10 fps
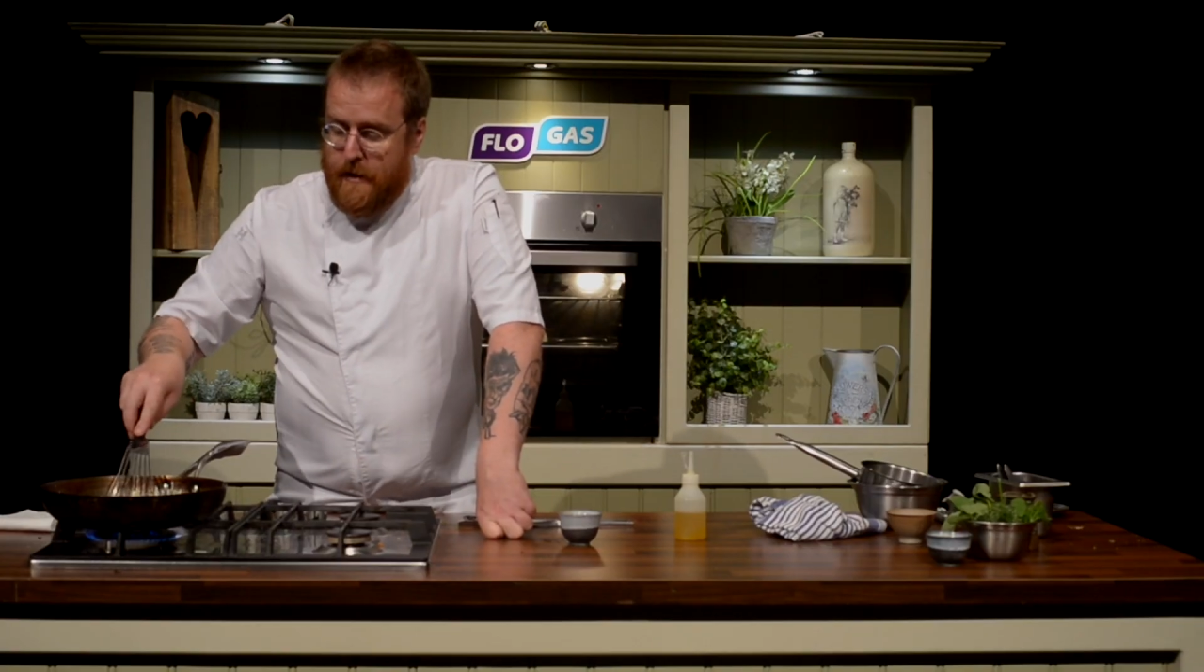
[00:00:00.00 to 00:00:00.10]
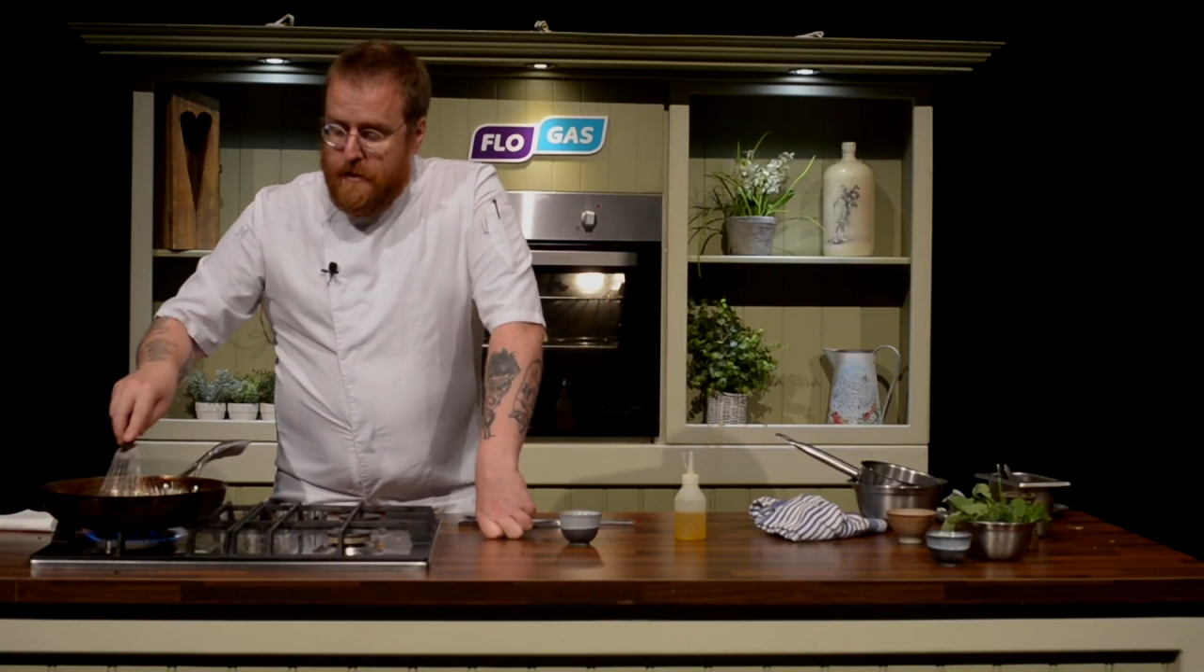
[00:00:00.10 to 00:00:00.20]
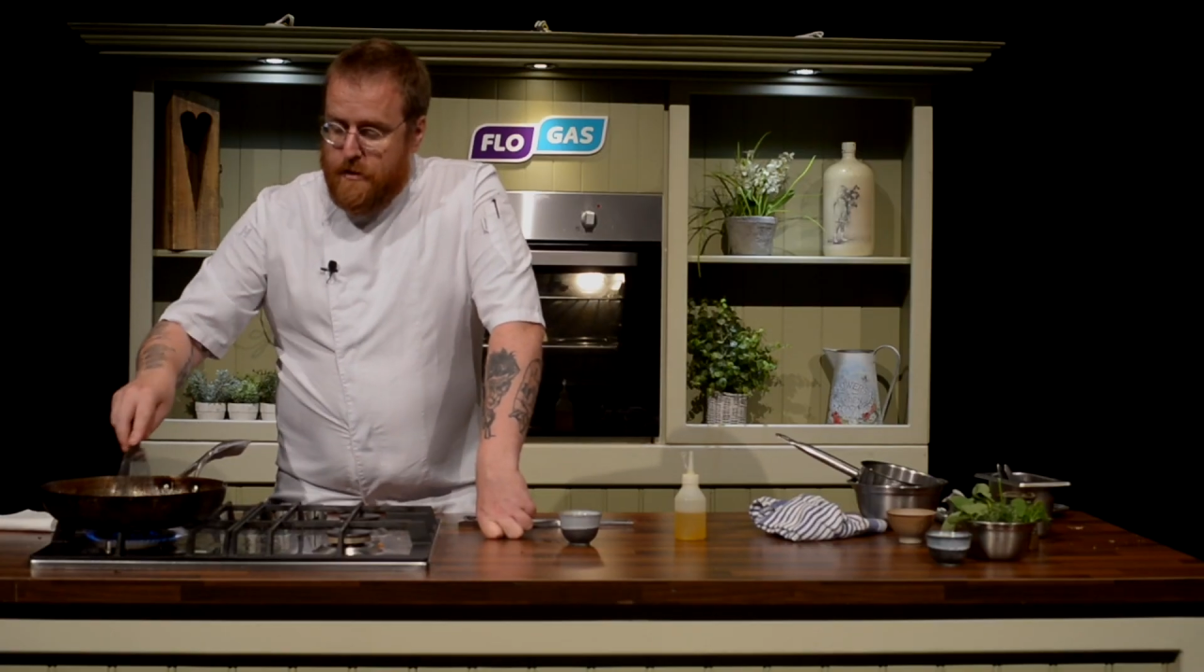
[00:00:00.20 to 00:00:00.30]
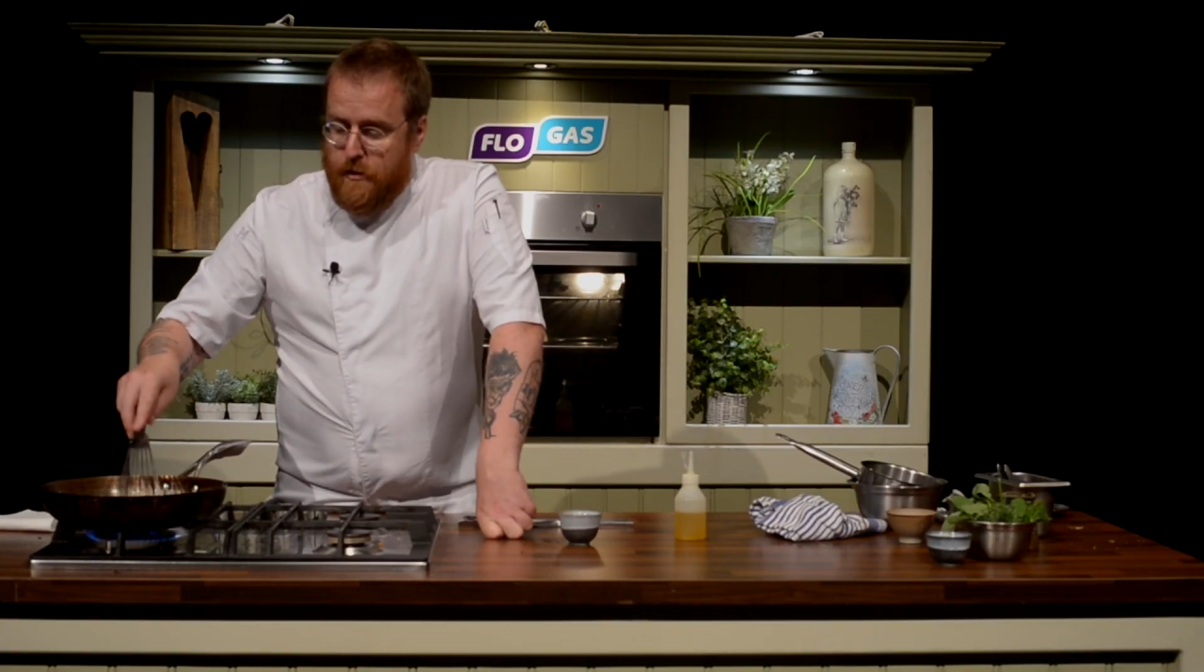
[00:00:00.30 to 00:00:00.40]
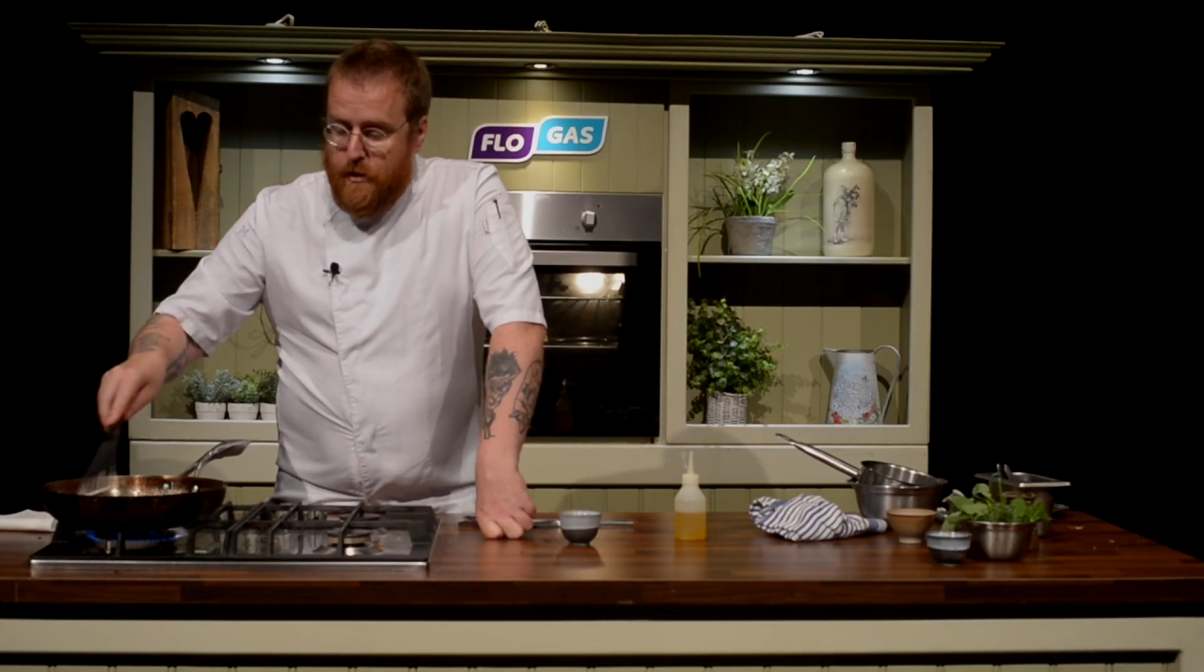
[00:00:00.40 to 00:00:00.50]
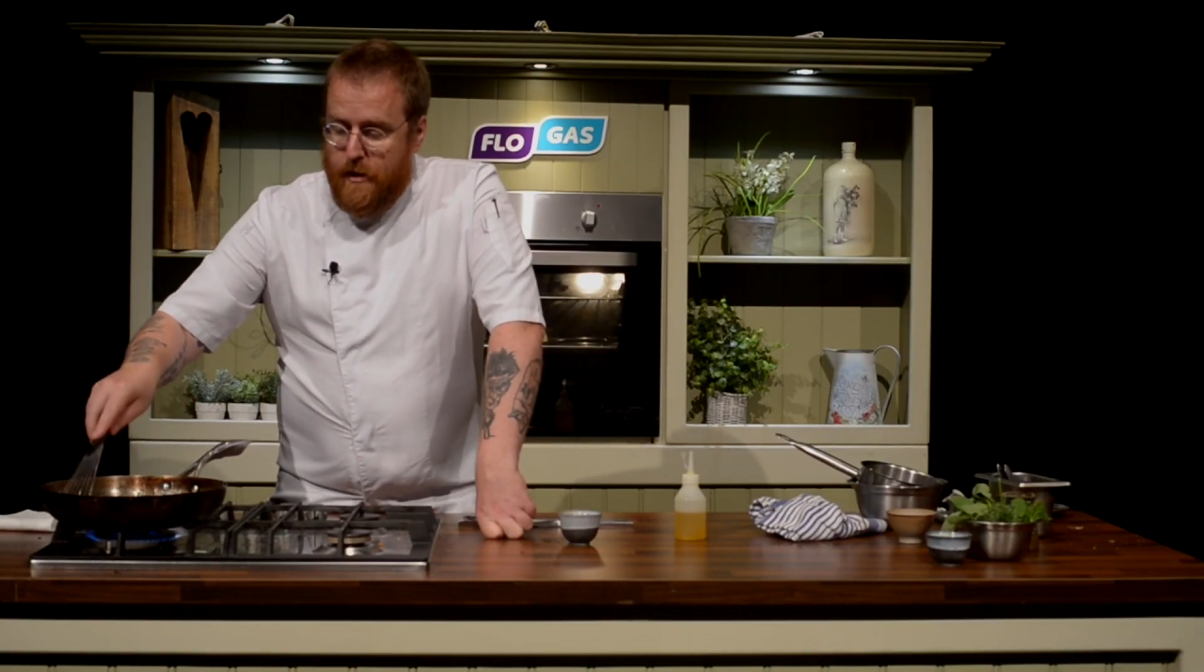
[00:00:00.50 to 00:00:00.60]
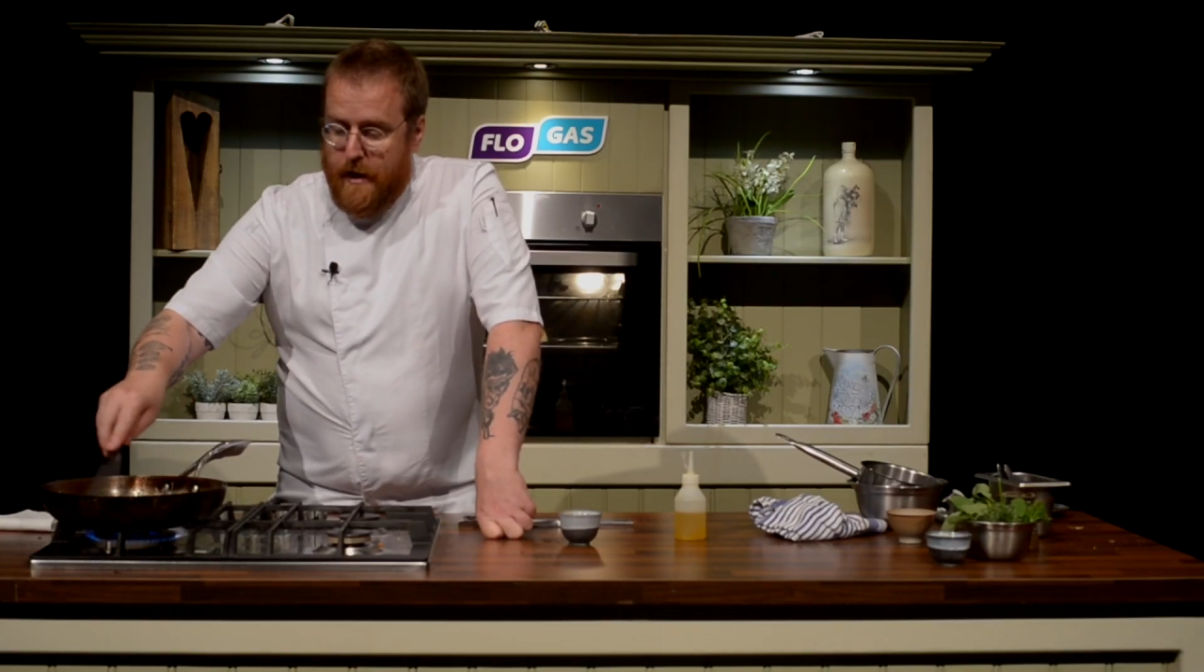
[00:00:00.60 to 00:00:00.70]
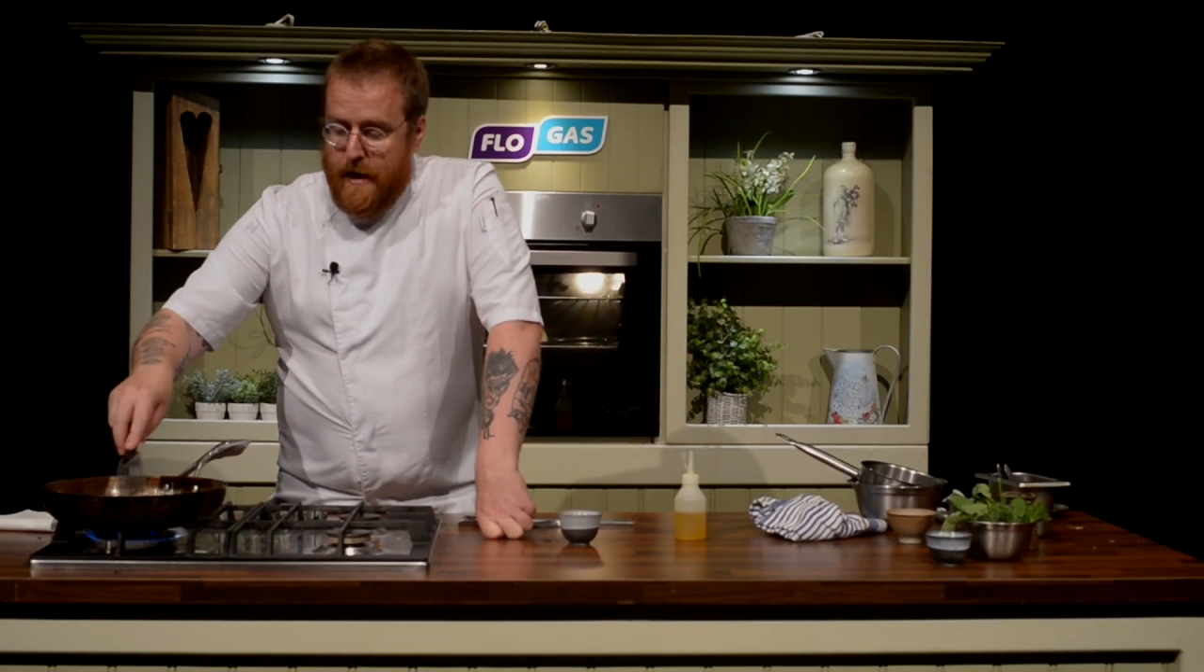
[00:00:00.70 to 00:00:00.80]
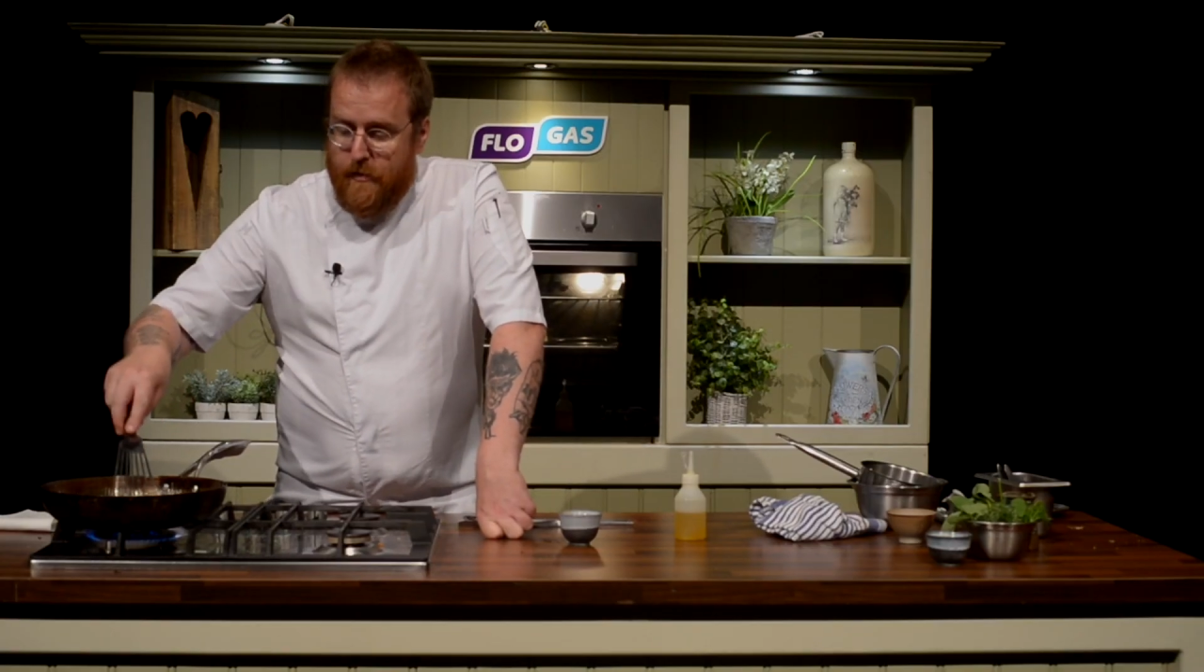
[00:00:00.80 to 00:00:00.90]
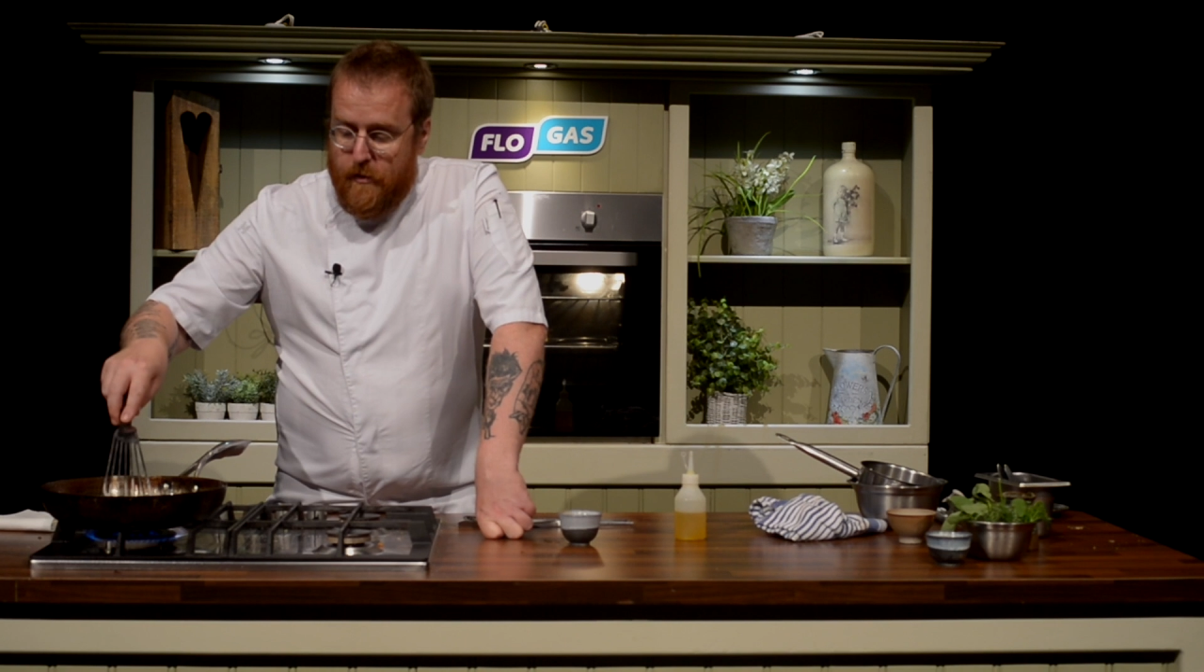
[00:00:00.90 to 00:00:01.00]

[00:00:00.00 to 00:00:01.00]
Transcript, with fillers: so you can get